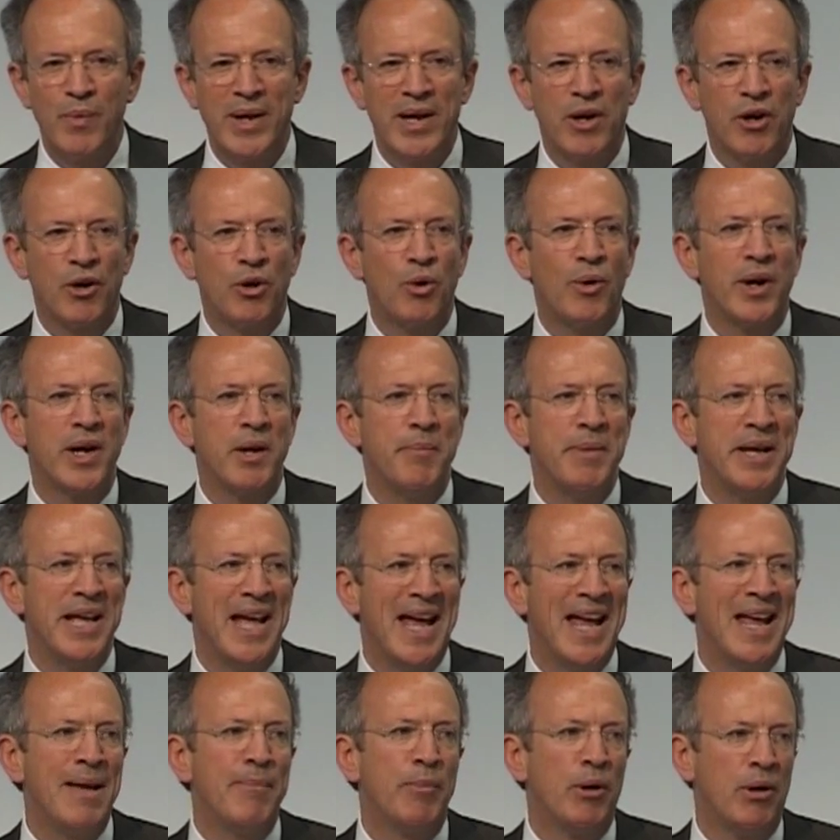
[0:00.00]
We are going to be
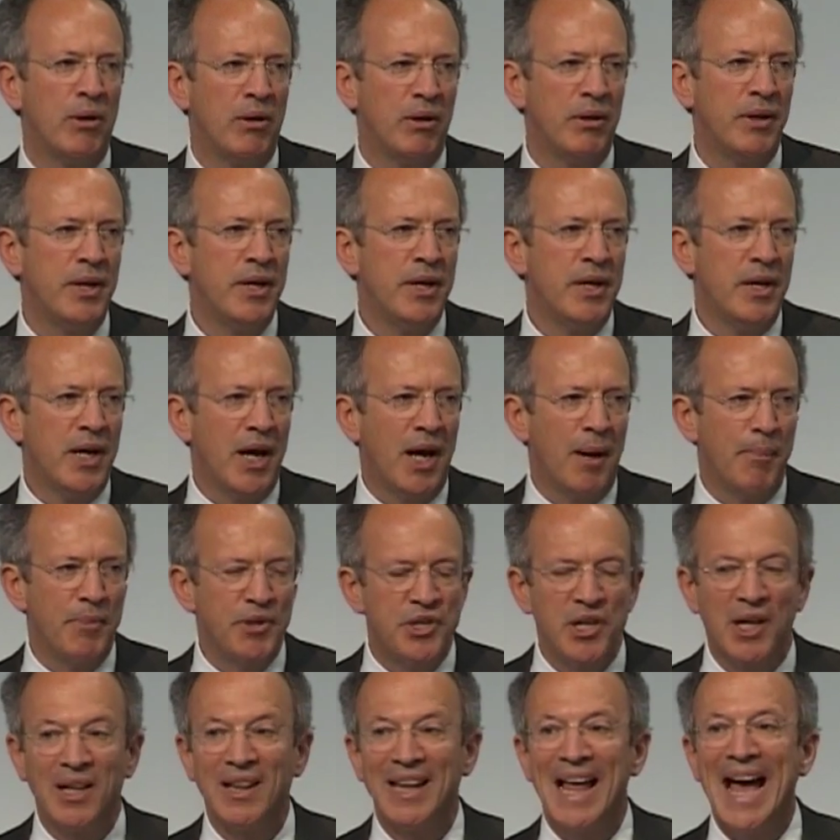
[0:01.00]
able
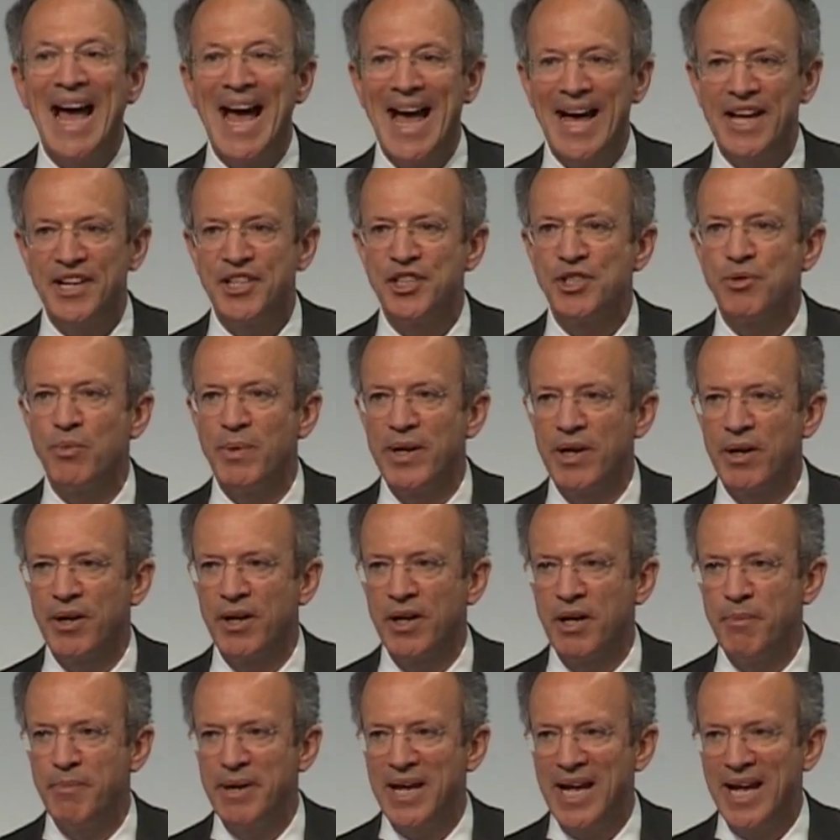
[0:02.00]
to last. We are
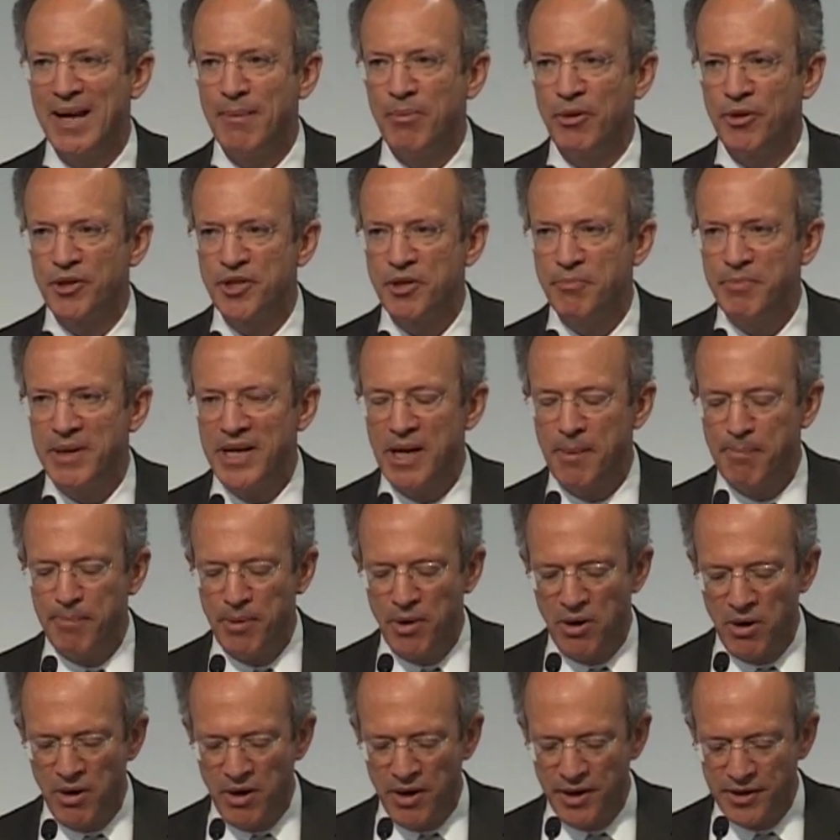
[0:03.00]
going to be able to be a
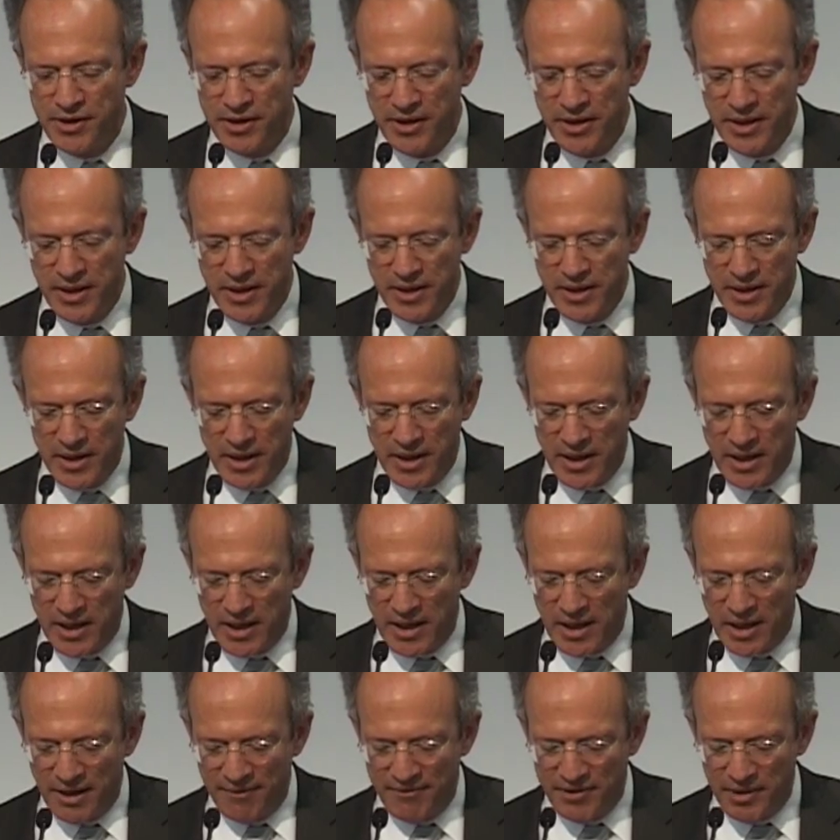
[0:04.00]
part
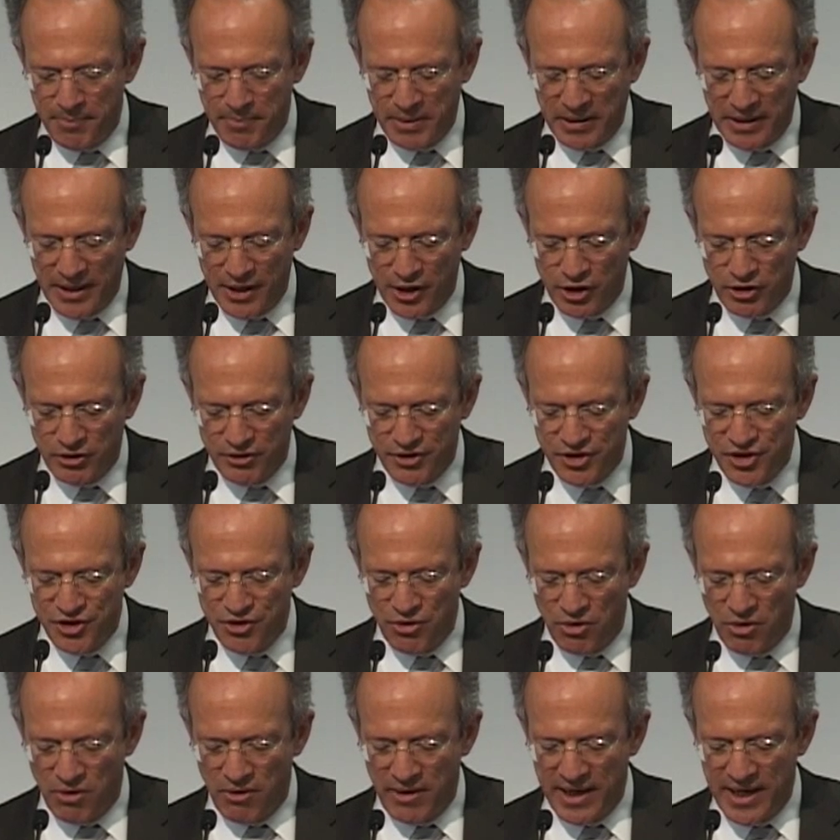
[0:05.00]
of the political
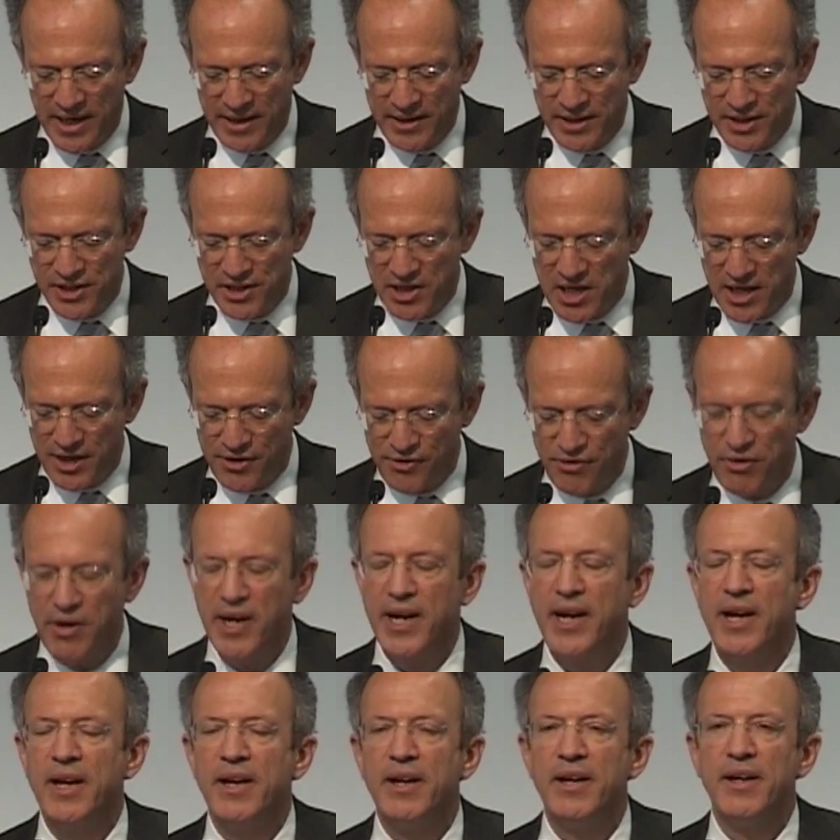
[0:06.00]
story in this
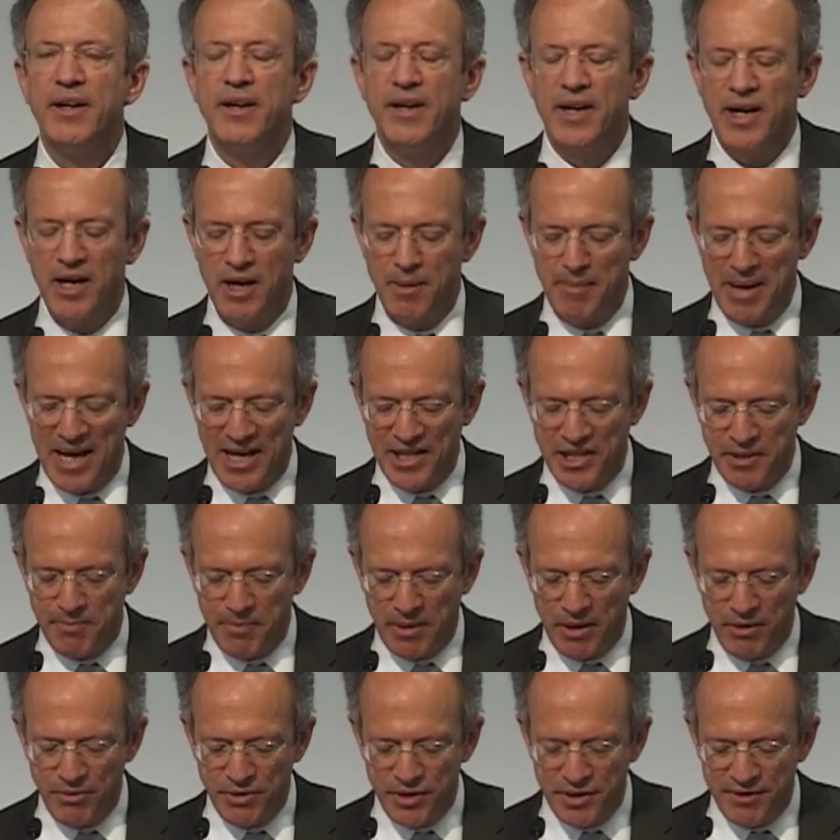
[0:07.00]
country as
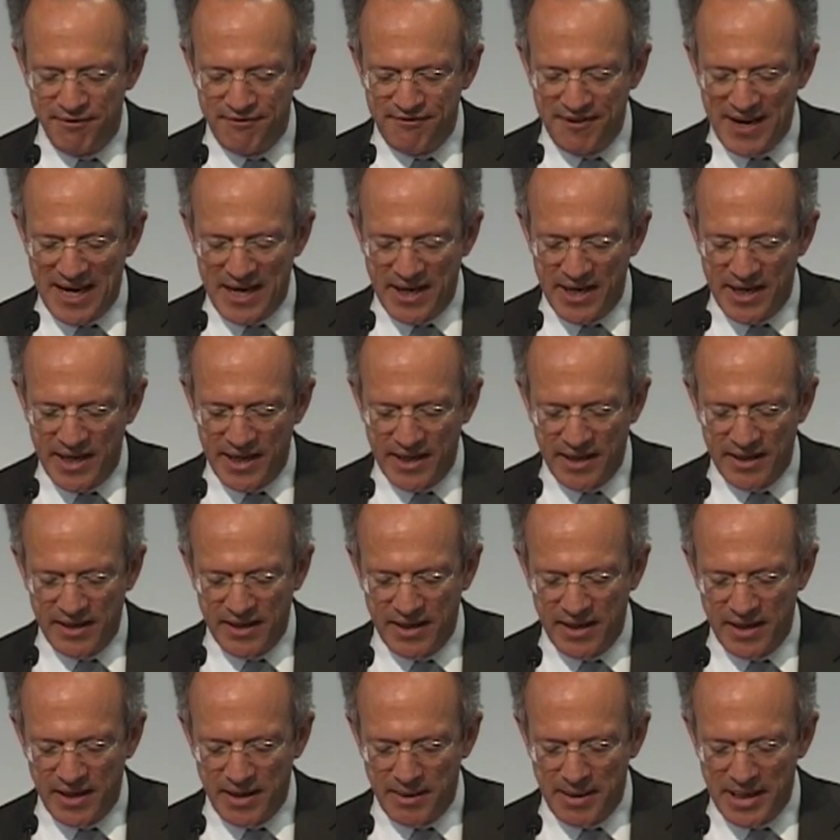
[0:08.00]
opposed to fading,
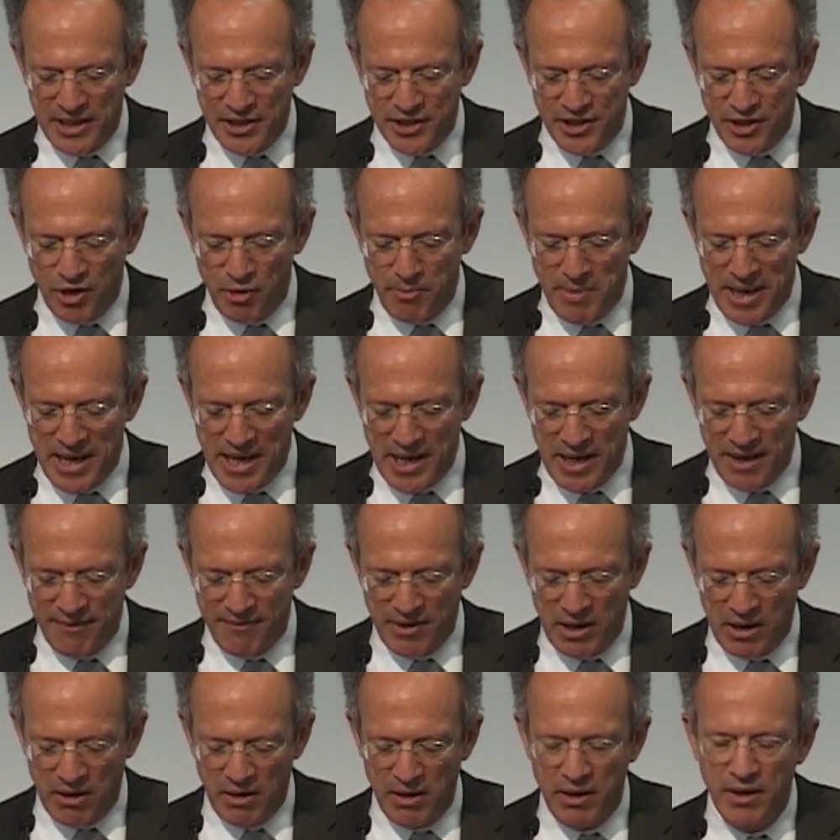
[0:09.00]
as so many
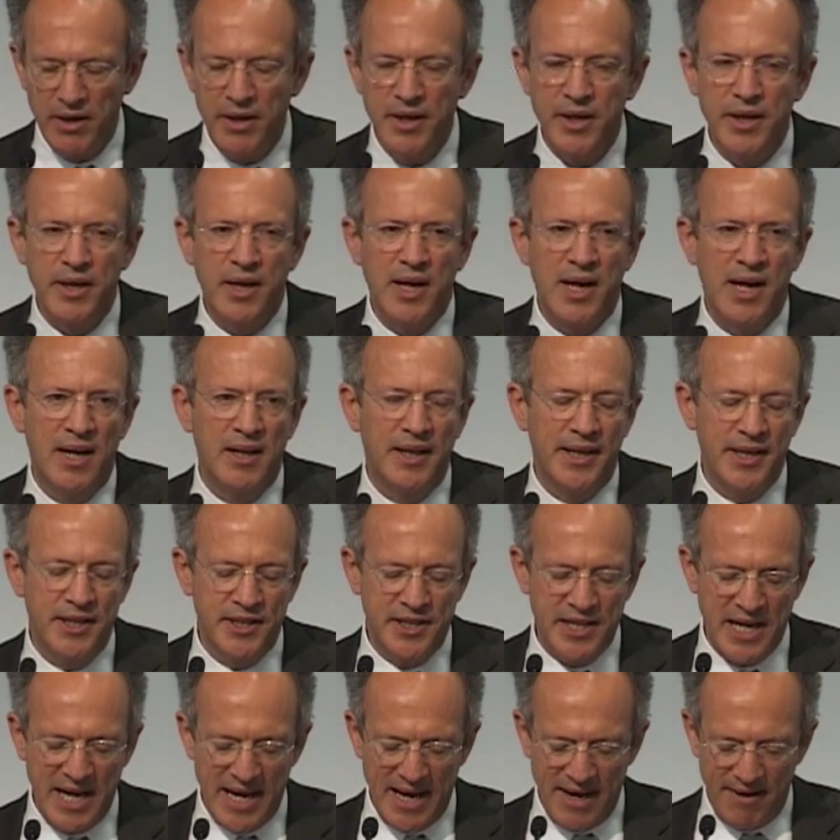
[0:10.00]
of our
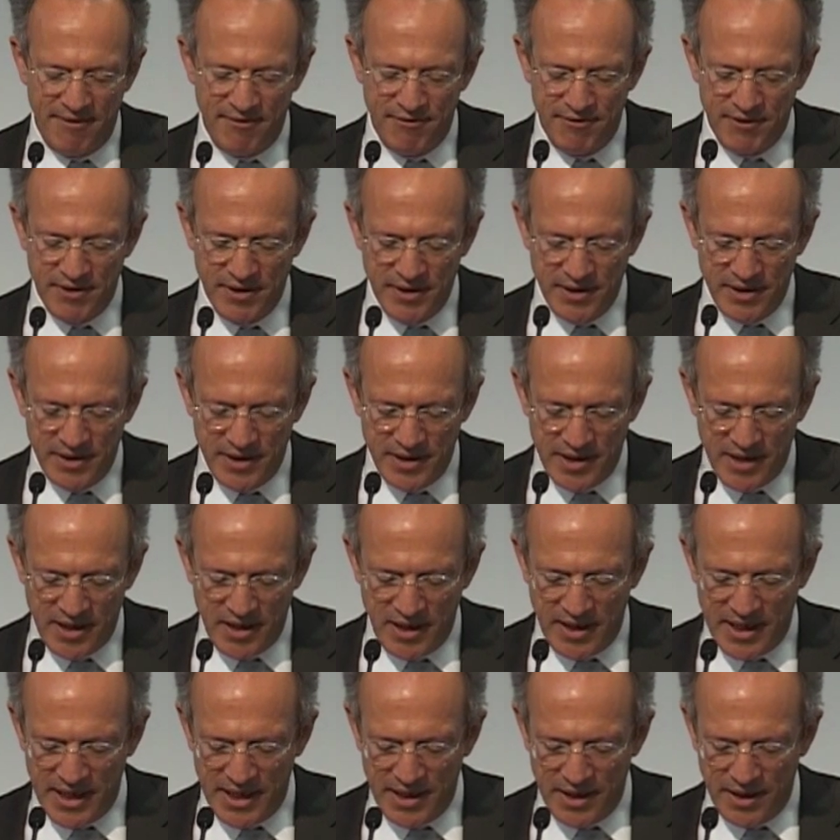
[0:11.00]
colleagues have
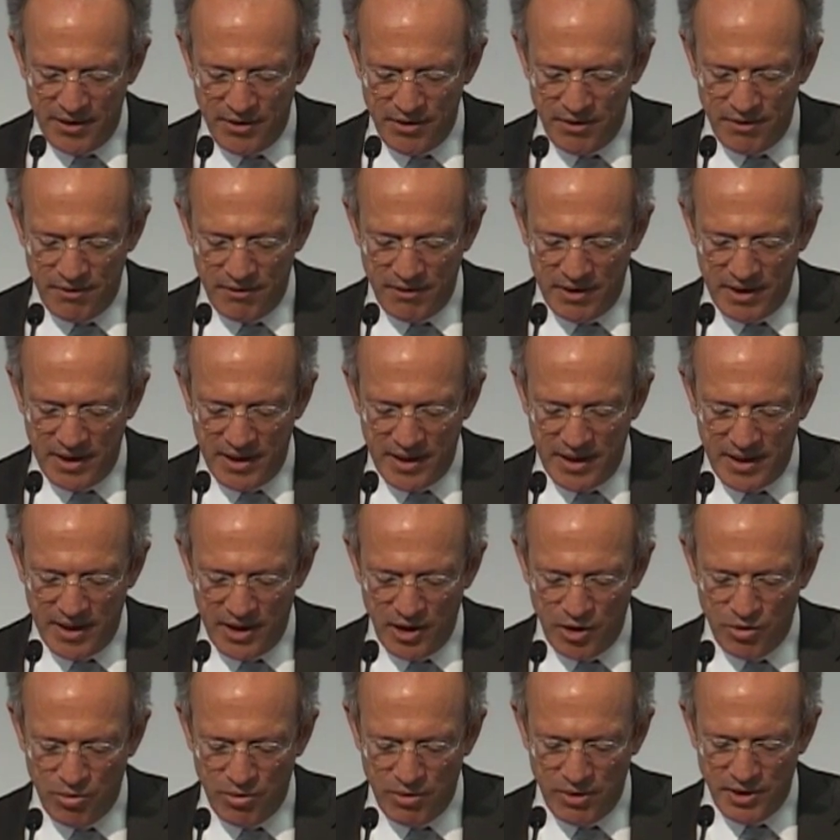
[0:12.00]

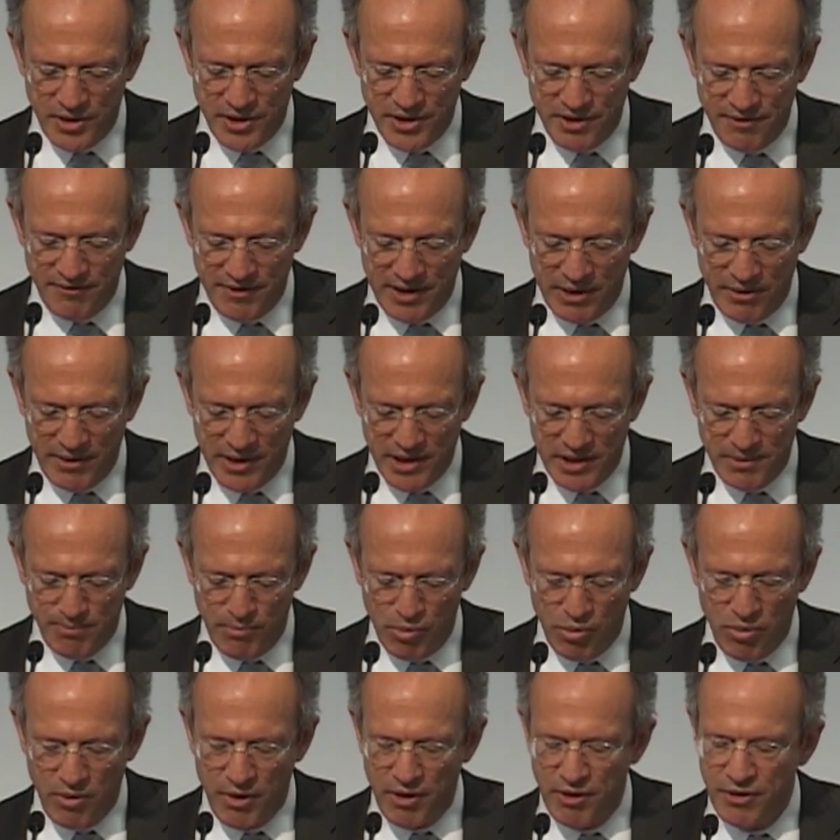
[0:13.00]
across various
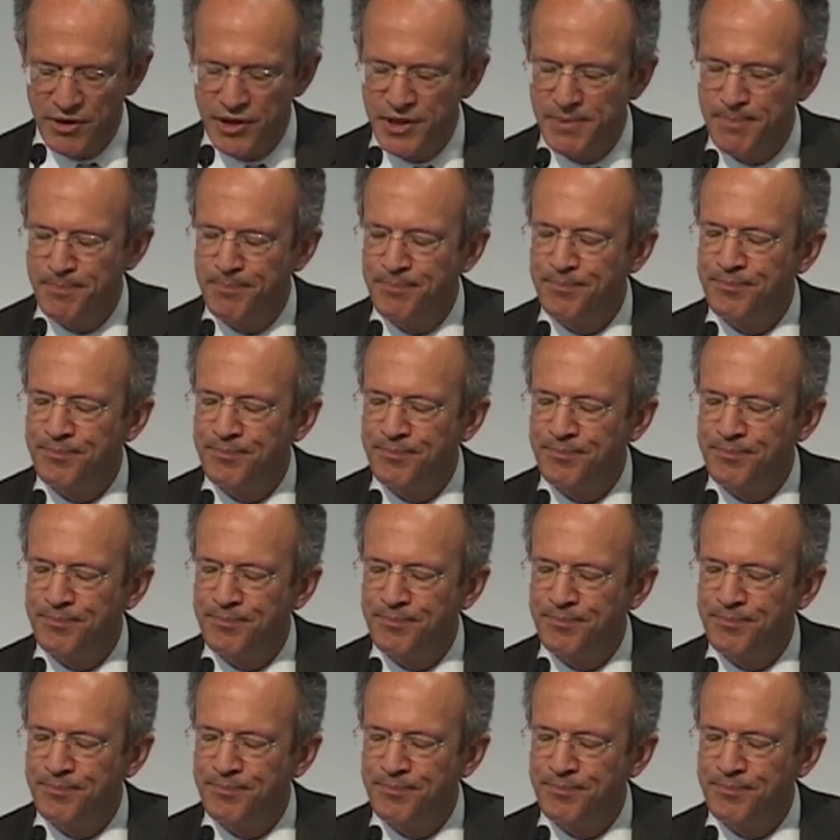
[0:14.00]
borders.